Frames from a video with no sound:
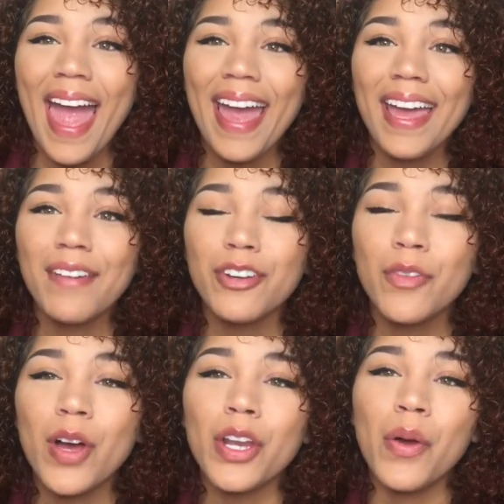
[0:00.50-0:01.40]
Hey
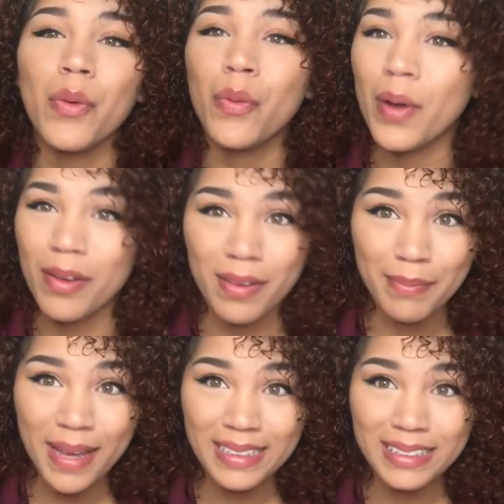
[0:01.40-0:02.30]
everyone, welcome
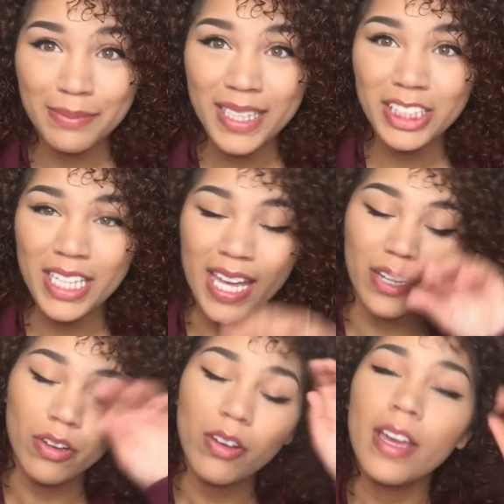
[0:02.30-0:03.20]
back to my
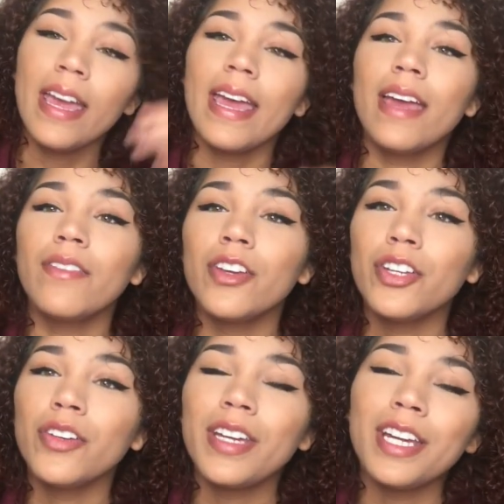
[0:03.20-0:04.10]
channel. If you're
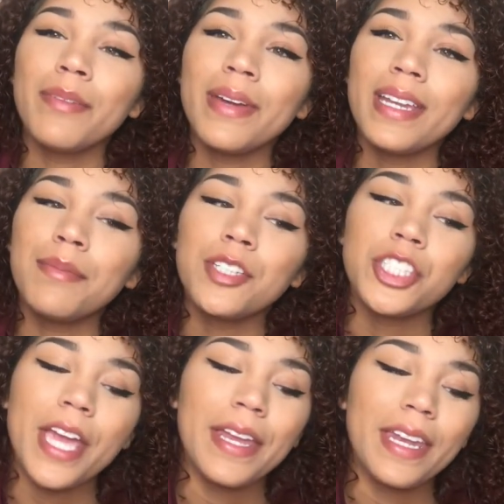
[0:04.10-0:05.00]
new here, my name is
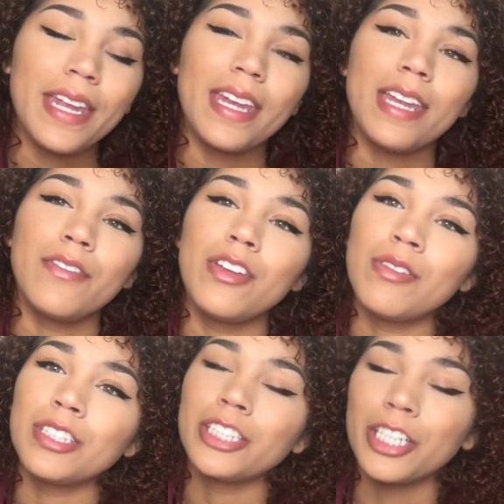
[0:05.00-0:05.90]
Shannon, and if you're
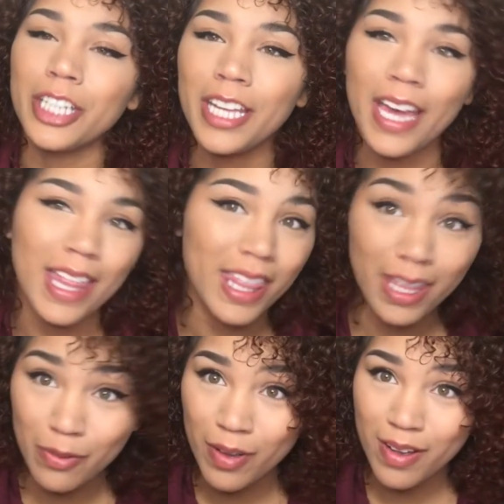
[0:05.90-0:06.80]
returning,
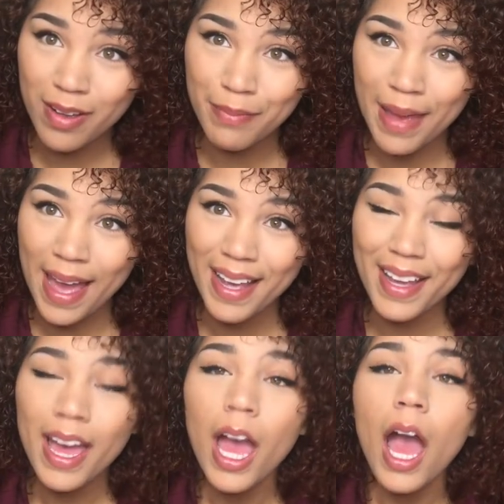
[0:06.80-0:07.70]
then welcome back.